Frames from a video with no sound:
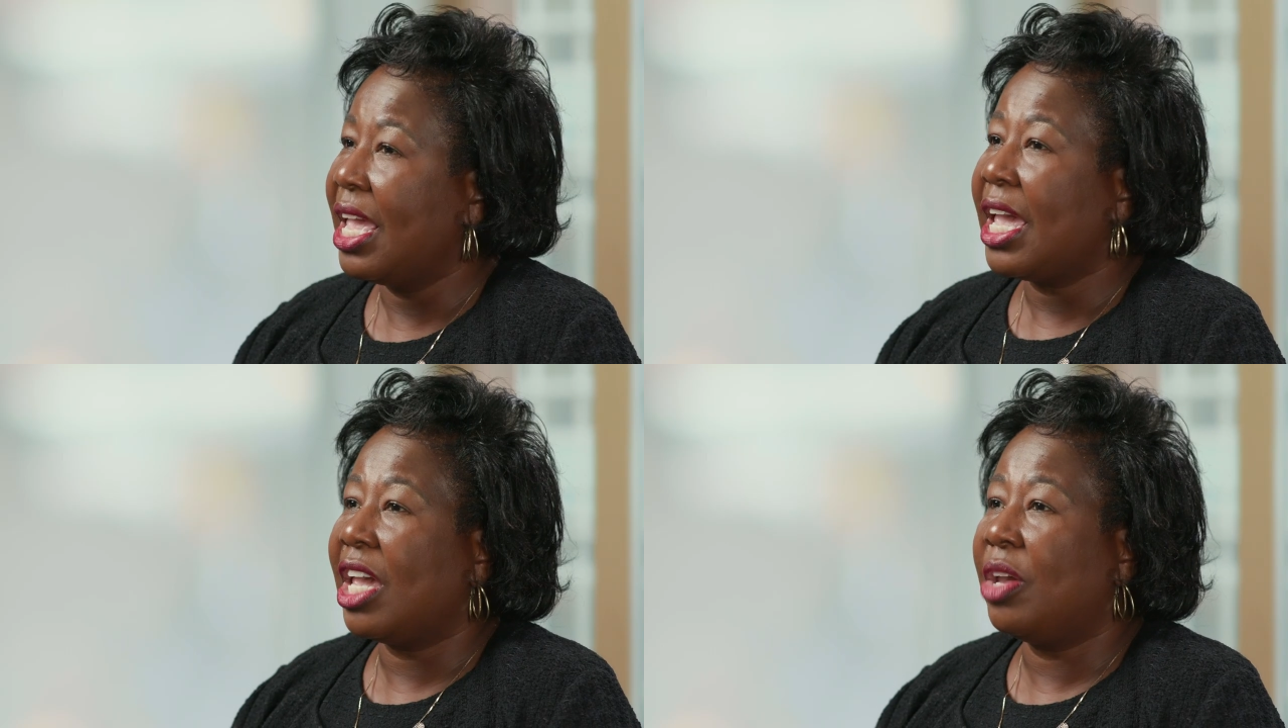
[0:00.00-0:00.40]

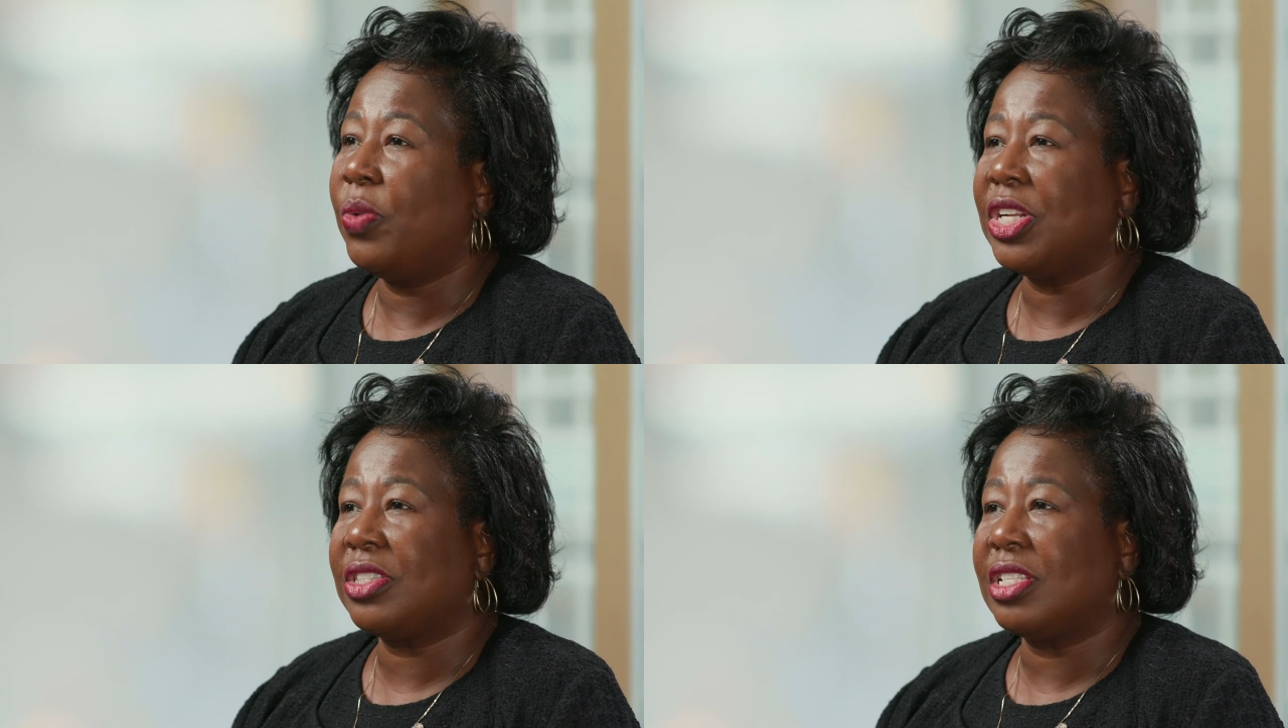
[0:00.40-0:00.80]
in
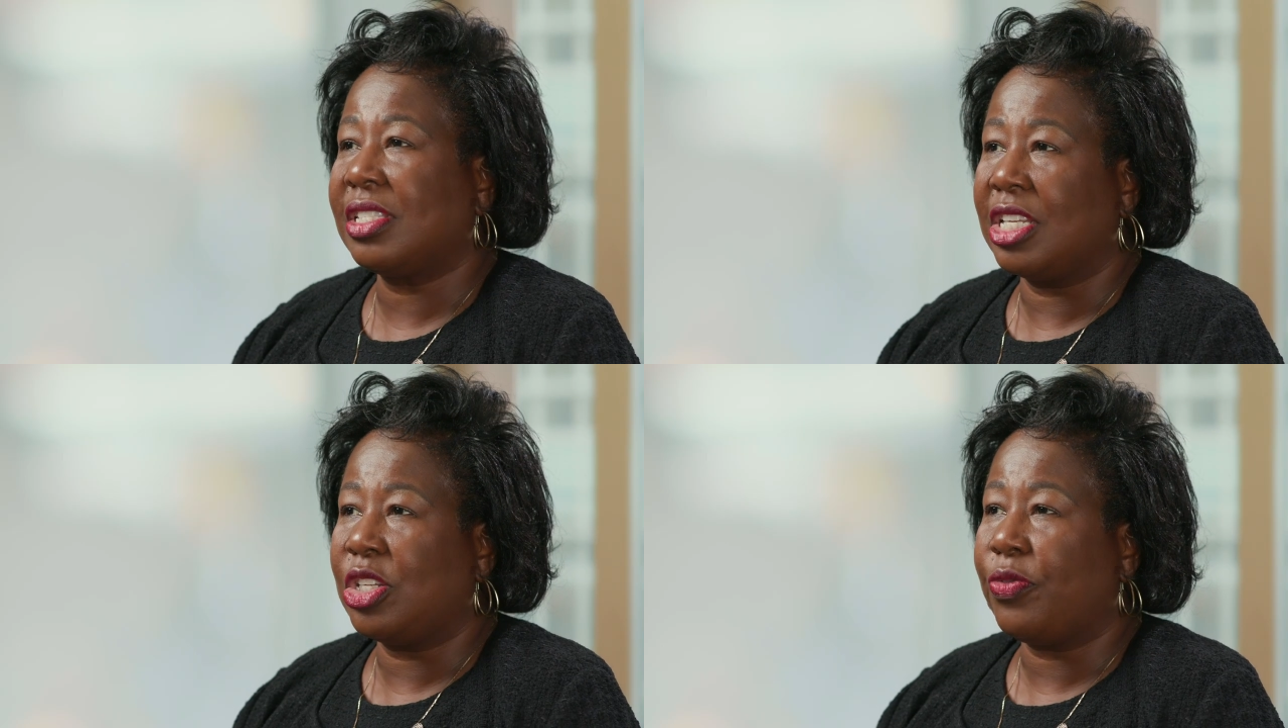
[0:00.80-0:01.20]
which the
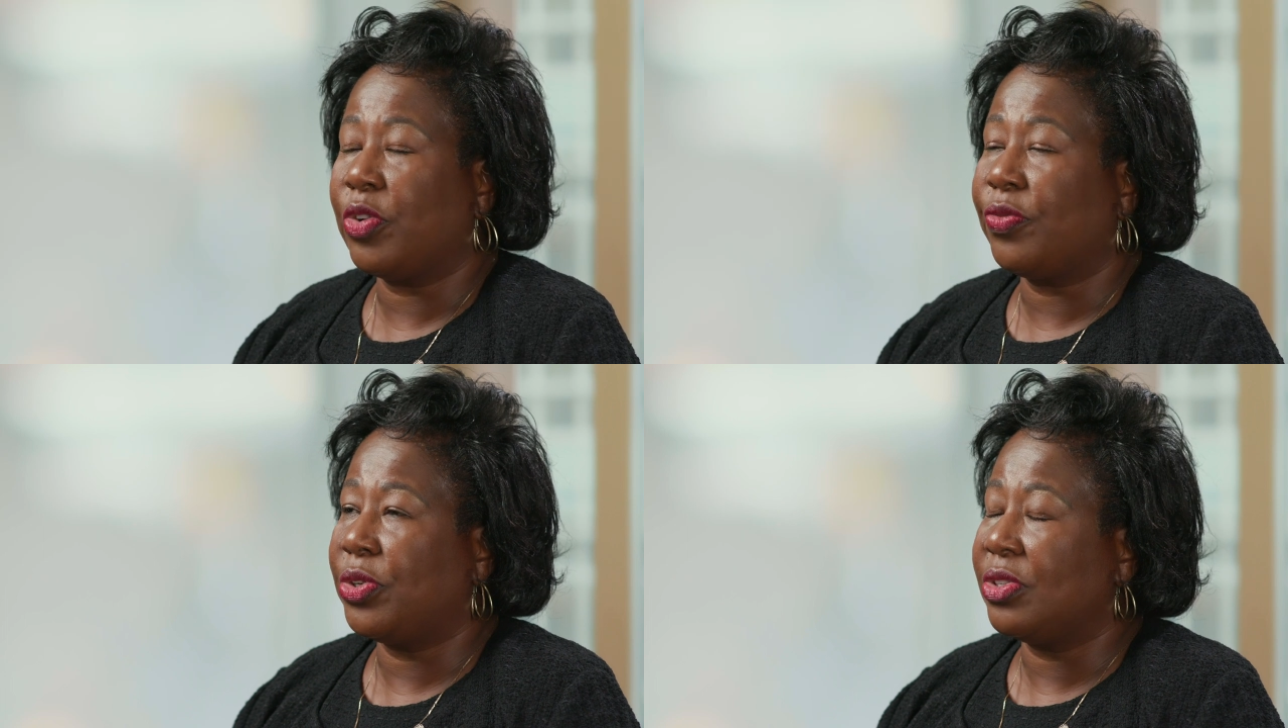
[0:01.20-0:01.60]
Center for
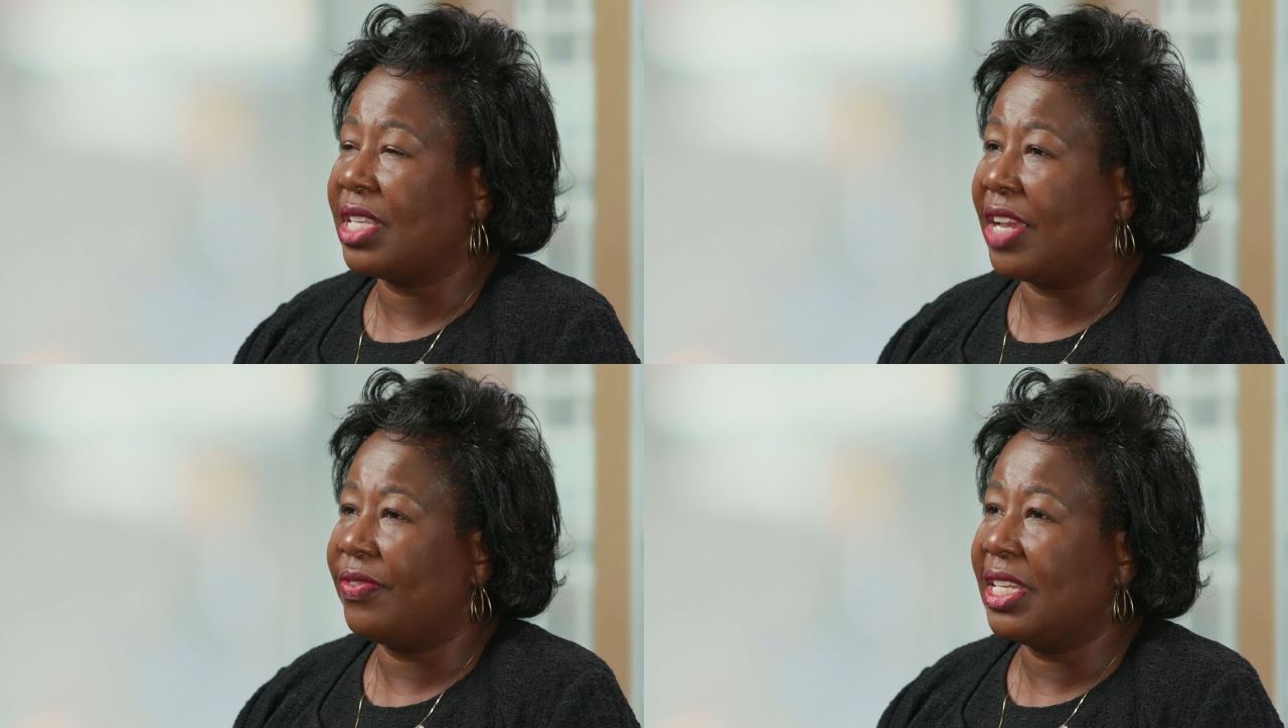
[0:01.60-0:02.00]
Food
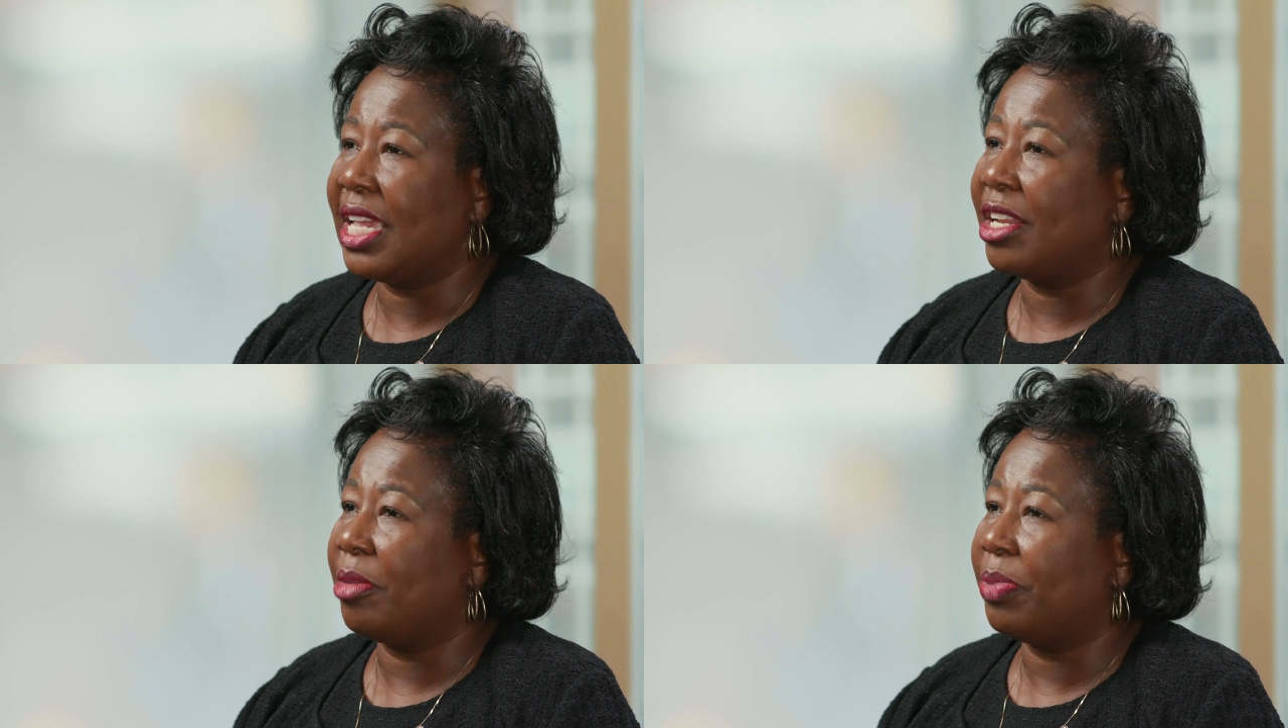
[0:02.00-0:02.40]
Safety
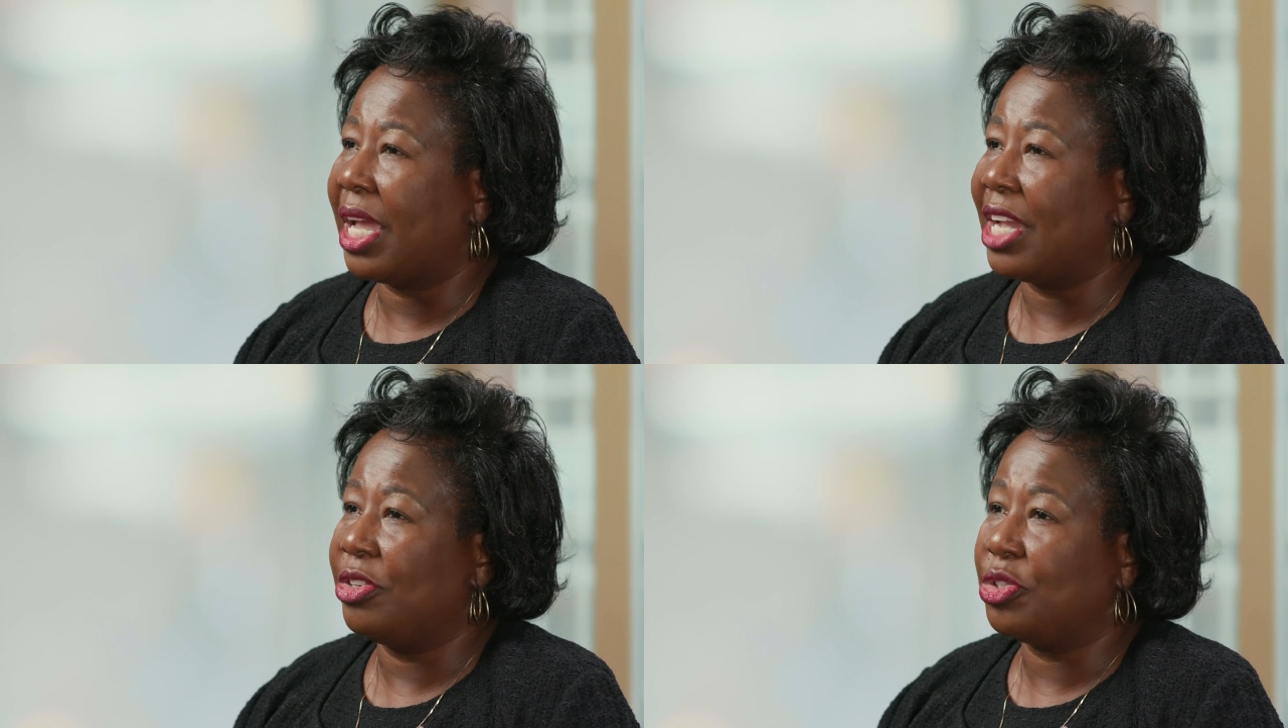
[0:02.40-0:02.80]
and
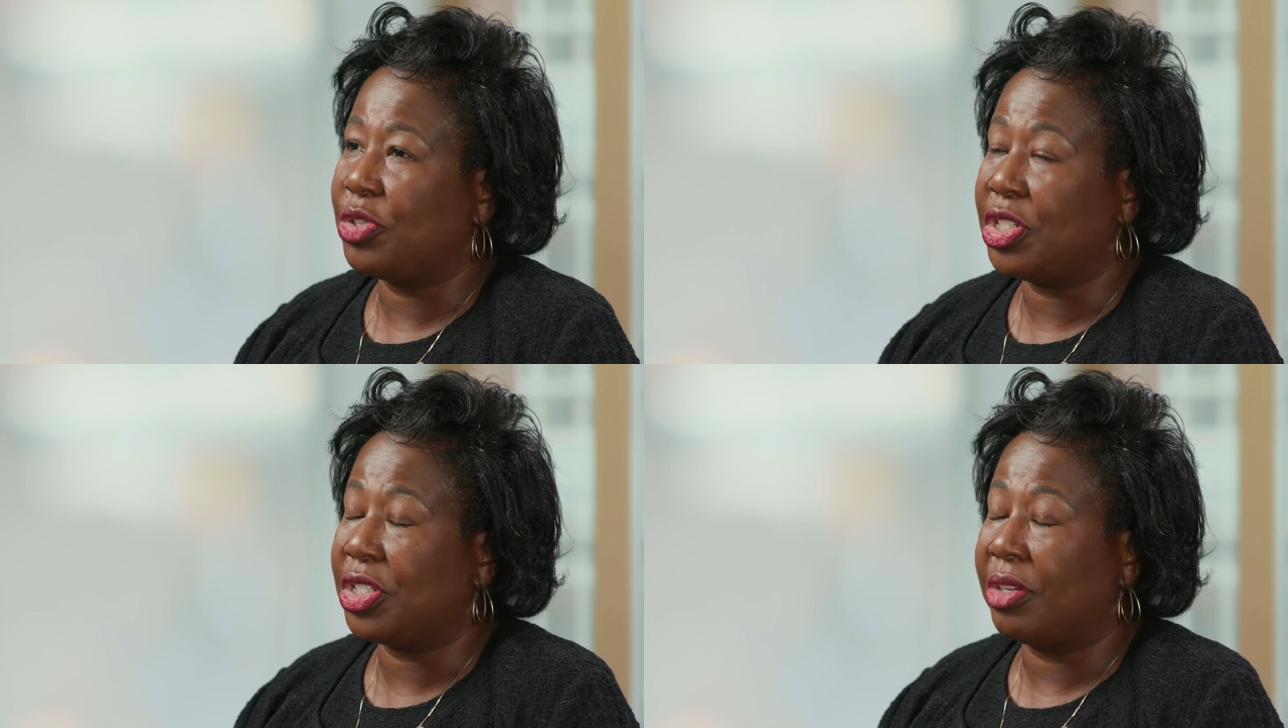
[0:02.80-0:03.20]
Applied Nutrition